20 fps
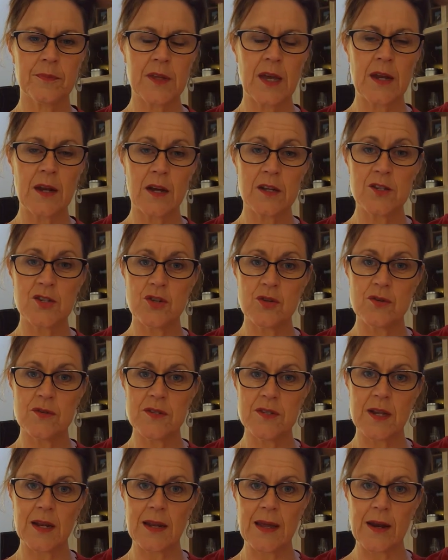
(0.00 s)
and I choose
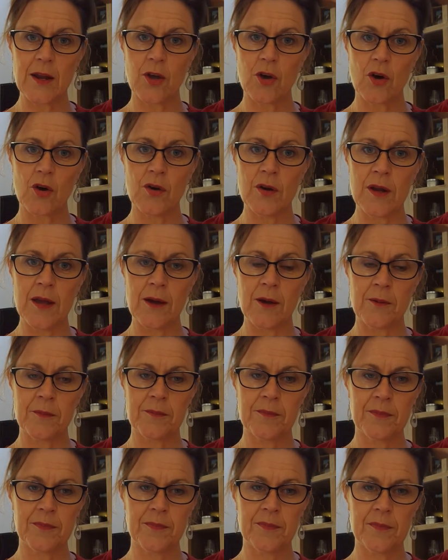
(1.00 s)
to let it go now.
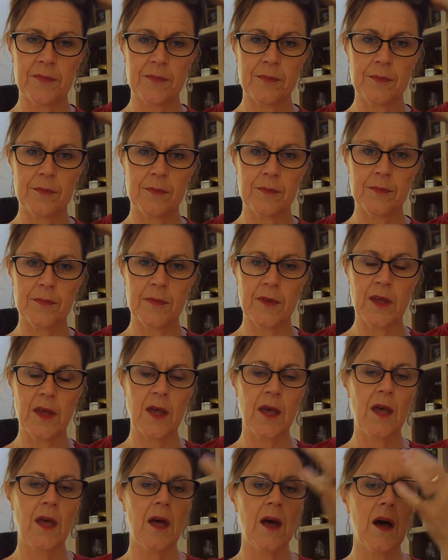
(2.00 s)

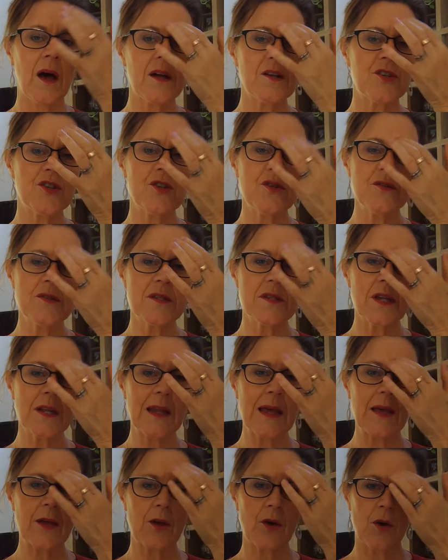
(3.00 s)
I choose to
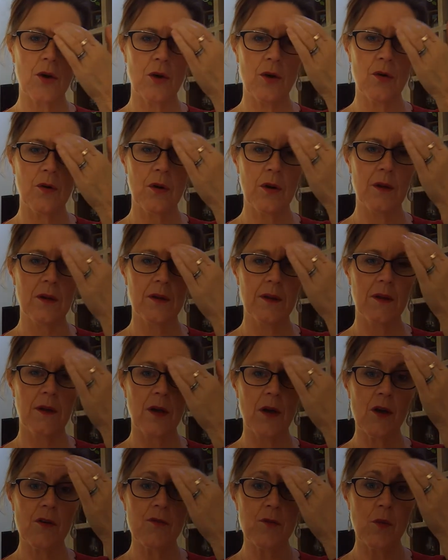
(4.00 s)
let go
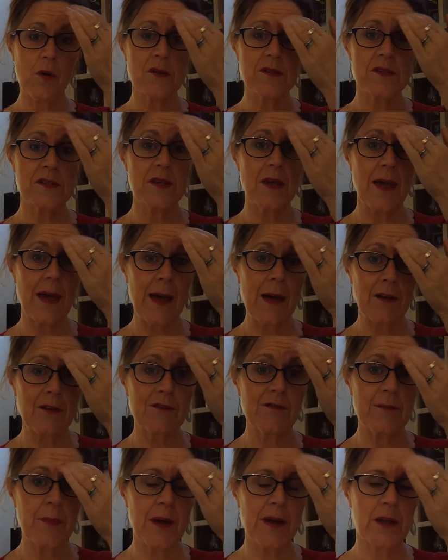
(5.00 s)
of what's out
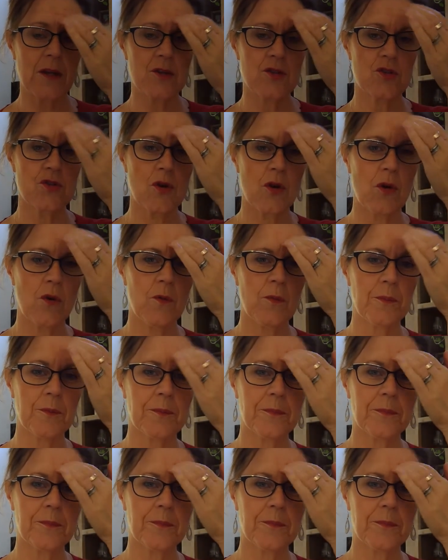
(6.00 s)
of my control.